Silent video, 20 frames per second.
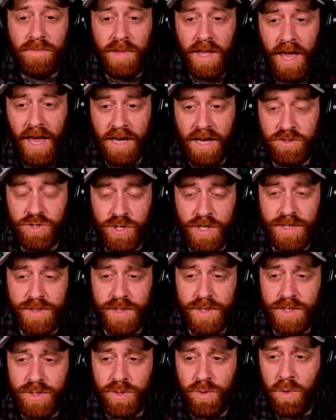and
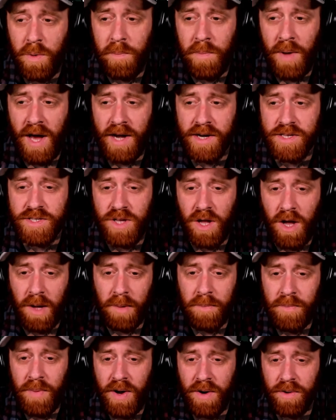Jesus, who embodies
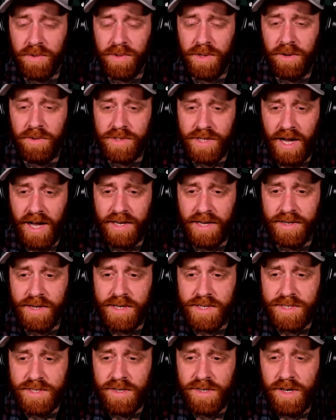unparalleled
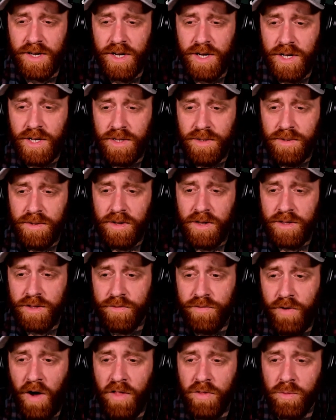kindness.
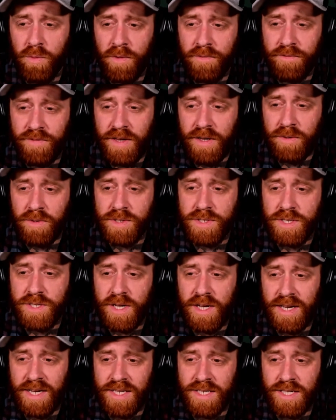The Father reveals
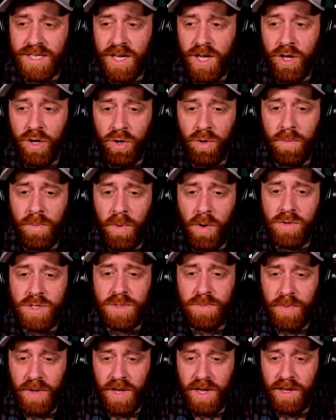his
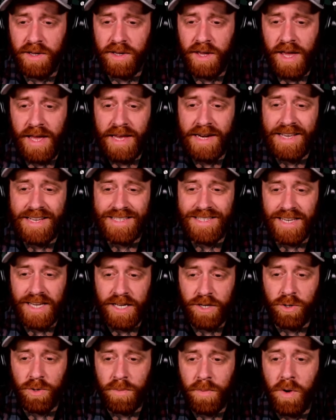innermost being, and his
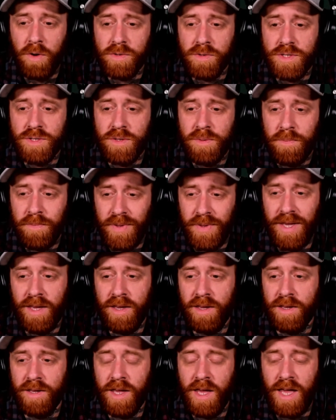innermost
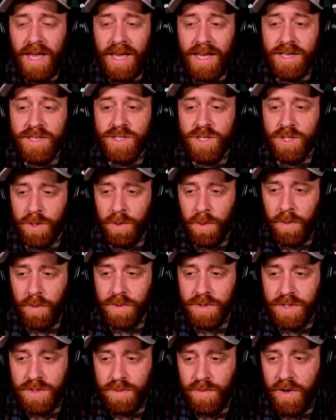being is the
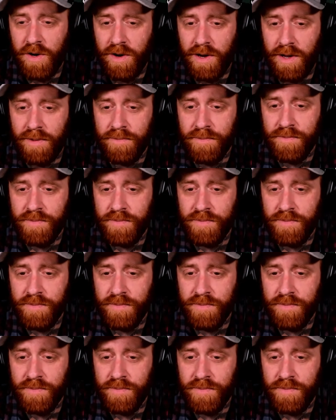Holy Spirit.